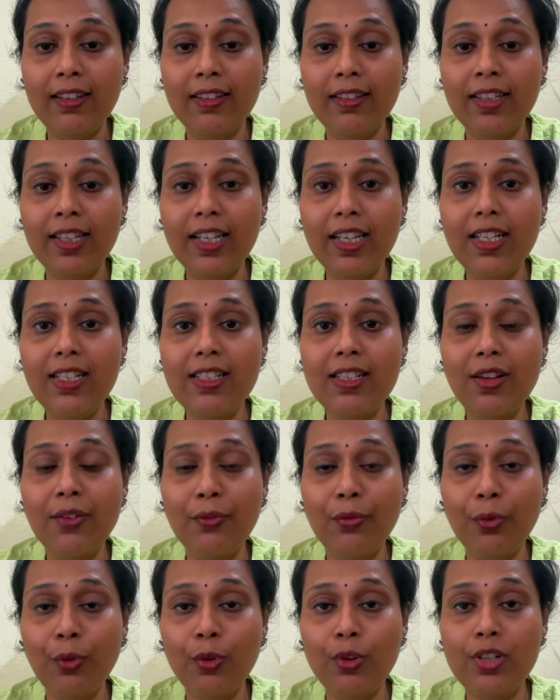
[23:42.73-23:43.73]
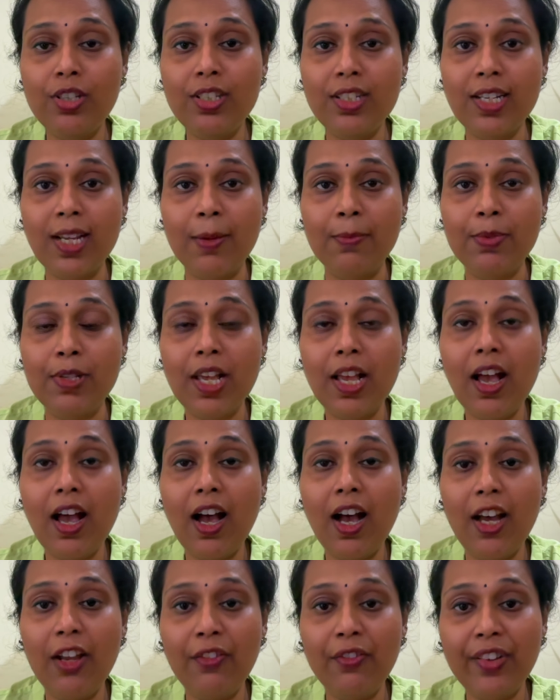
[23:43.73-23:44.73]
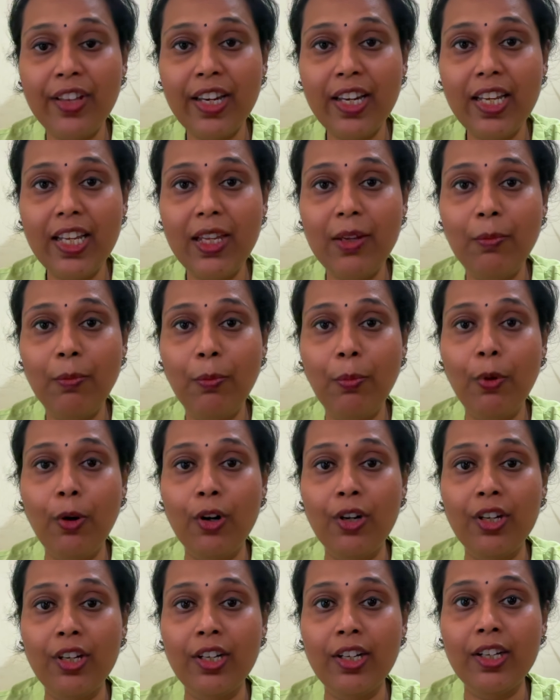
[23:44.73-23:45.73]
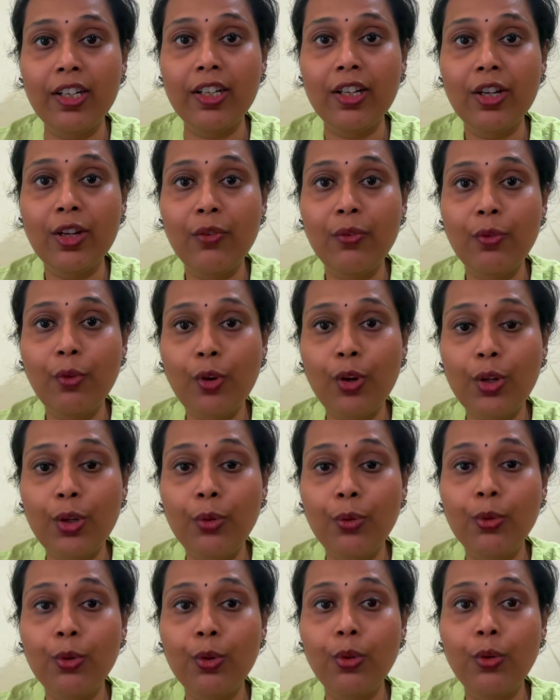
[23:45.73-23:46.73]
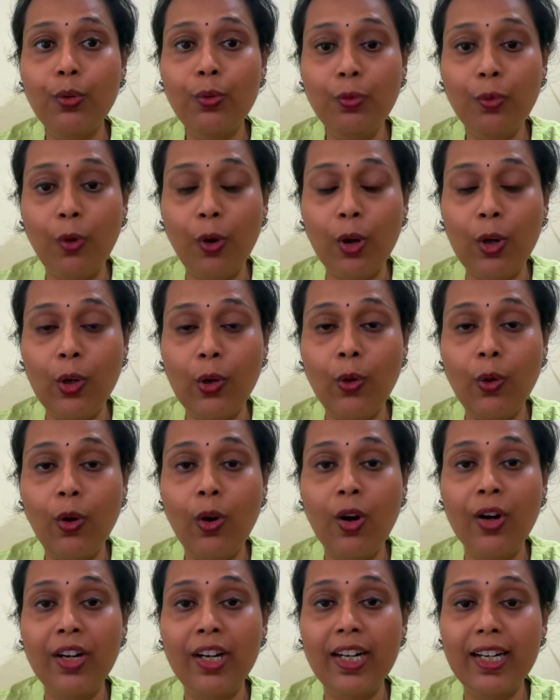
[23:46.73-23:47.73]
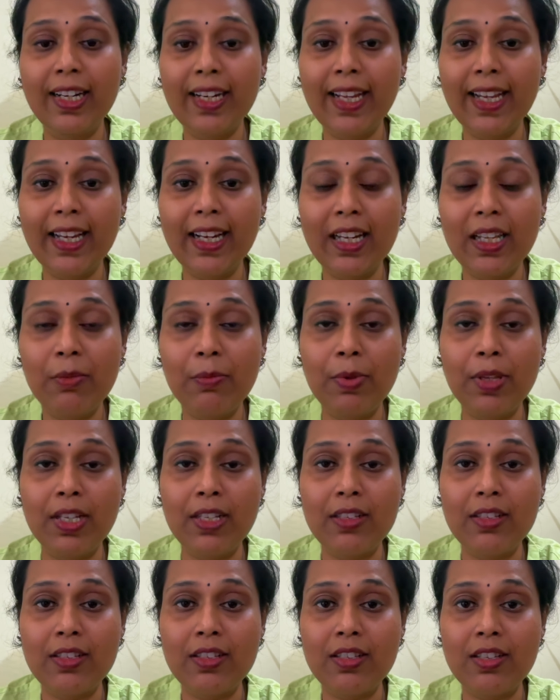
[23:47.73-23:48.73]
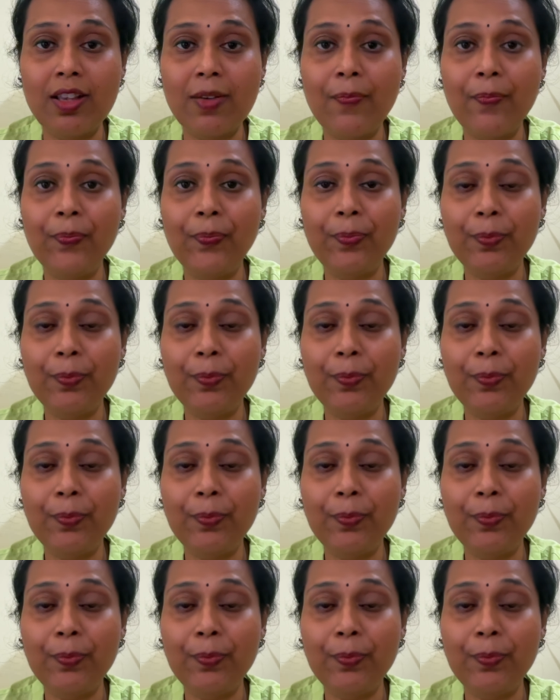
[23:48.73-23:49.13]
These four steps are very important for you to follow on a daily basis